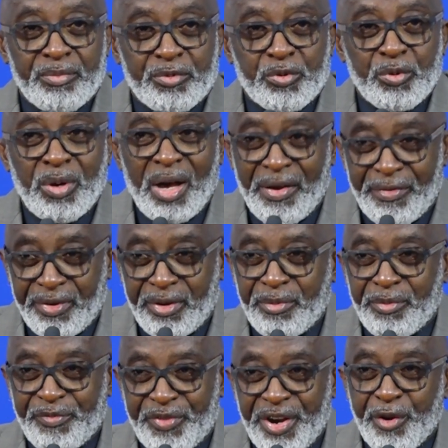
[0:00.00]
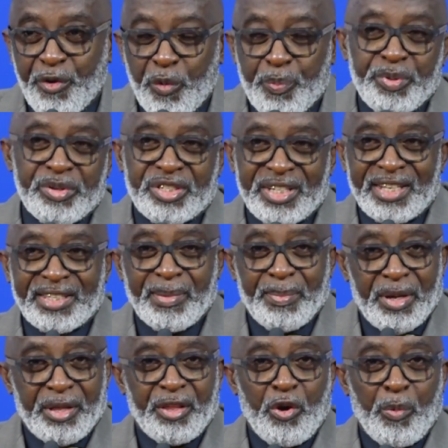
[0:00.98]
to have a very open chat
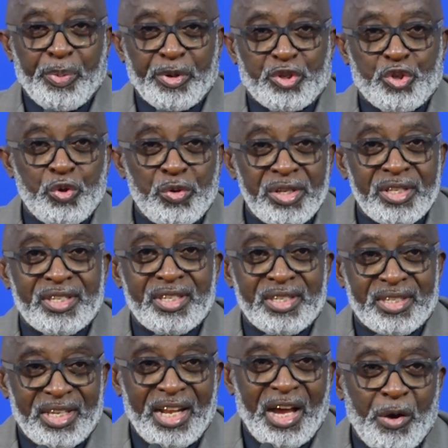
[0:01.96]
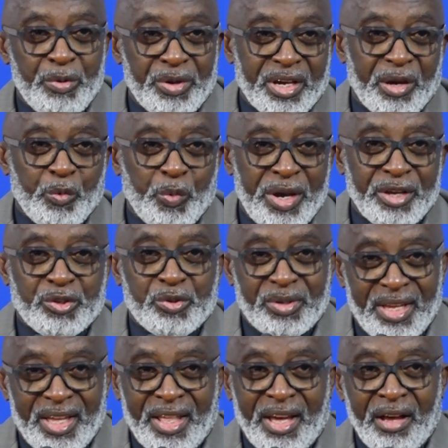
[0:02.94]
about the opportunities and we can work
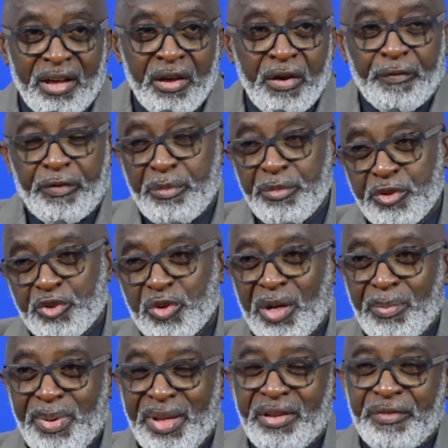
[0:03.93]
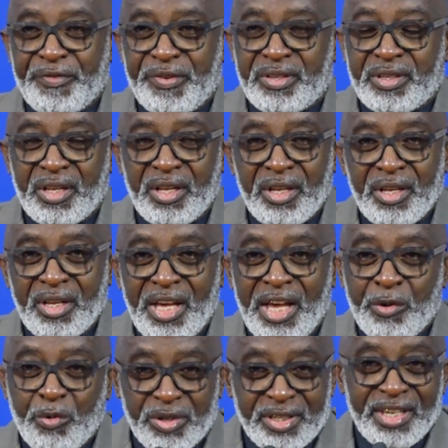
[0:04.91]
together for mutual benefit.
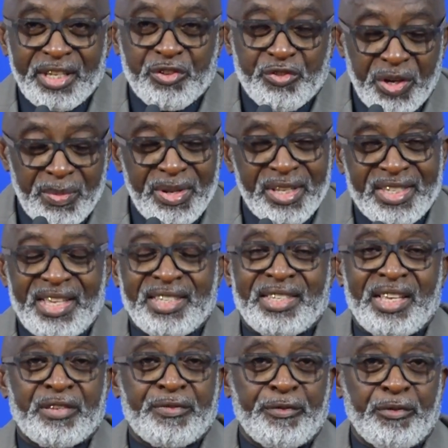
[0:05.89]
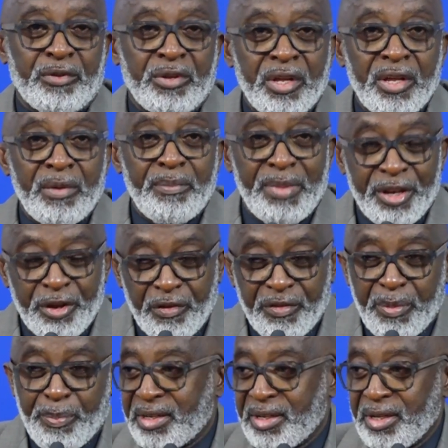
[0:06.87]
And it was extremely successful. Many of
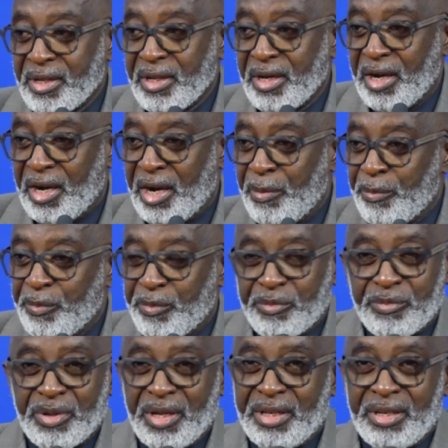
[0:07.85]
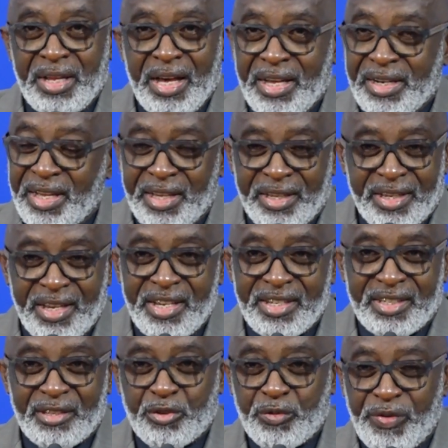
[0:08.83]
the and had
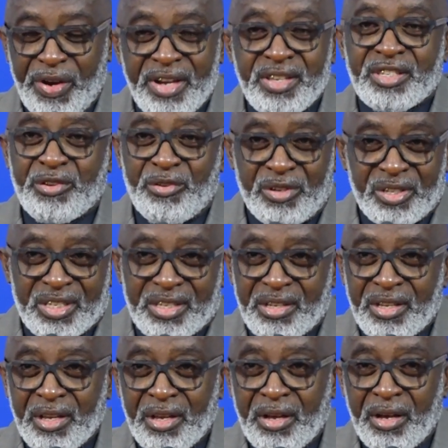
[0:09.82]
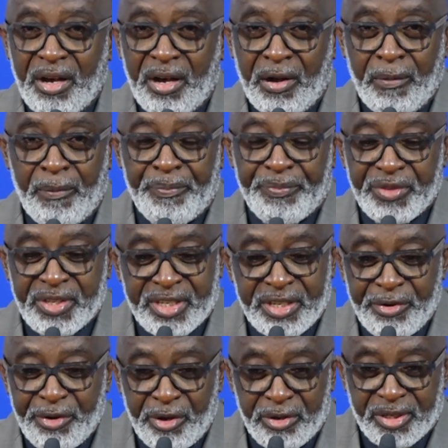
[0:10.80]
engaged into very
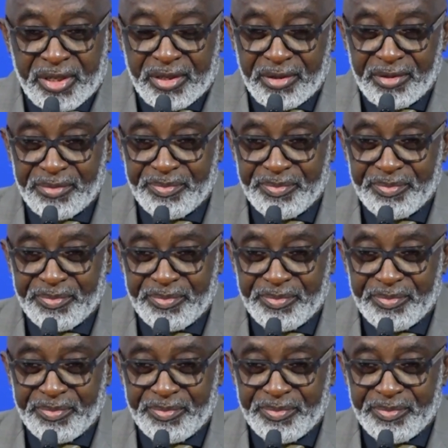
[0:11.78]
serious,